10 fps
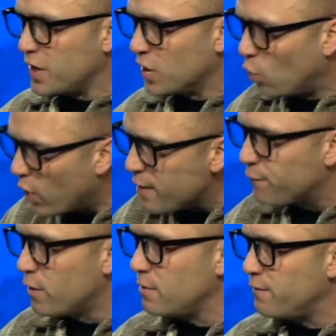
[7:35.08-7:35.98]
running away
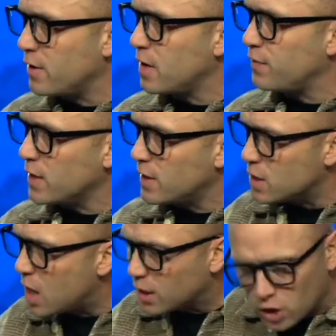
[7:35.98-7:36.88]
from the very thing
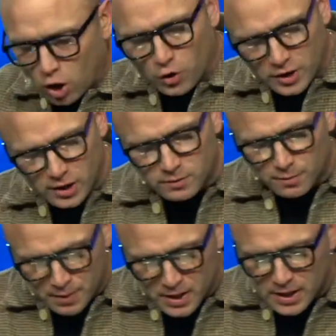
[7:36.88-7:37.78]
that God called him
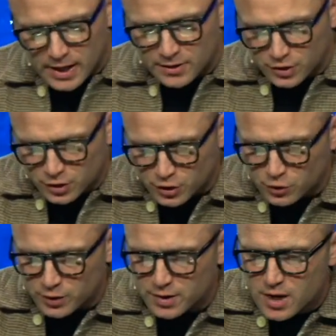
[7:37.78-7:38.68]
to be and to
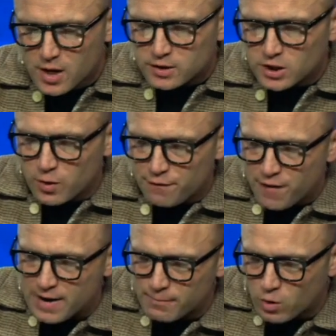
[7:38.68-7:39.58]
do. And so we
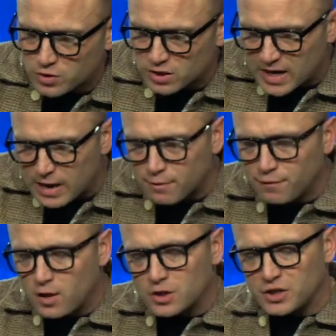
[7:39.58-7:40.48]
find Moses
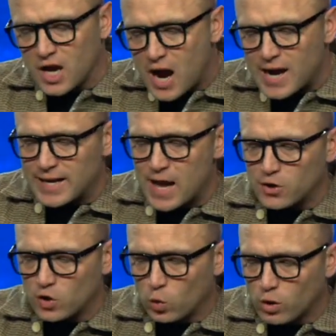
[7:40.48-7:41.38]
camouflaging, hiding
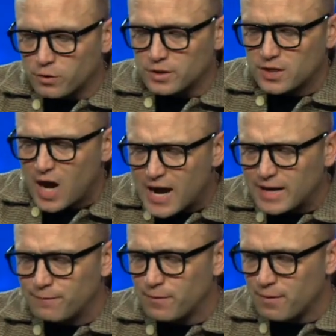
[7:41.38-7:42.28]
out in the wilderness,
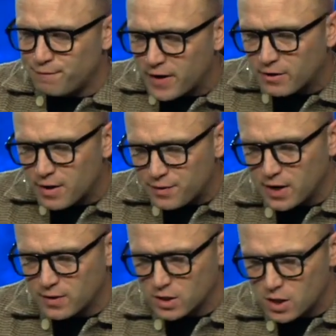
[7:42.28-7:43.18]
hiding from the very
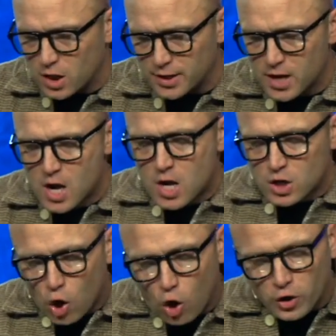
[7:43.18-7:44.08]
thing that God
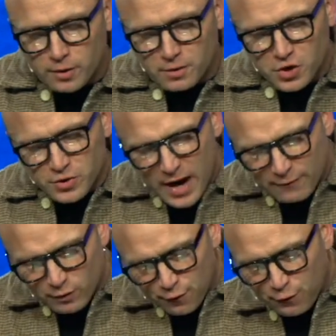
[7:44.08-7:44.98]
called him to do. And
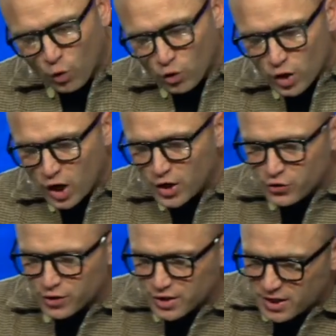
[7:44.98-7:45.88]
after
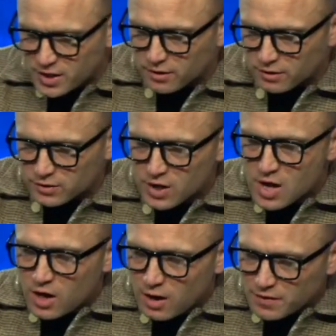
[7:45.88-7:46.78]
400 years
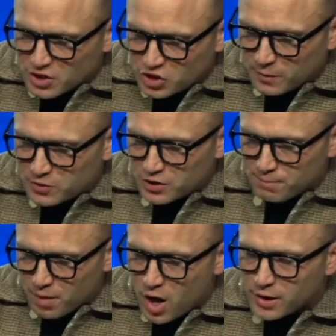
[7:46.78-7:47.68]
of
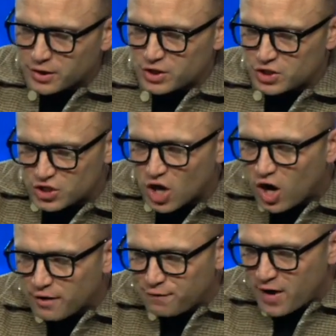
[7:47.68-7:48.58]
Egyptian bondage,
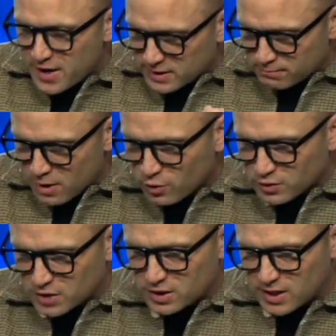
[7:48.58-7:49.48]
God finds
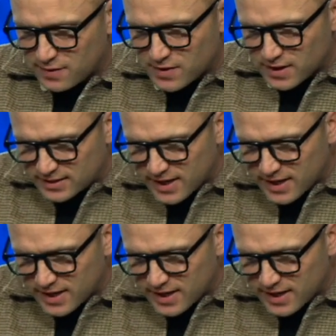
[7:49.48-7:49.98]
Moses in the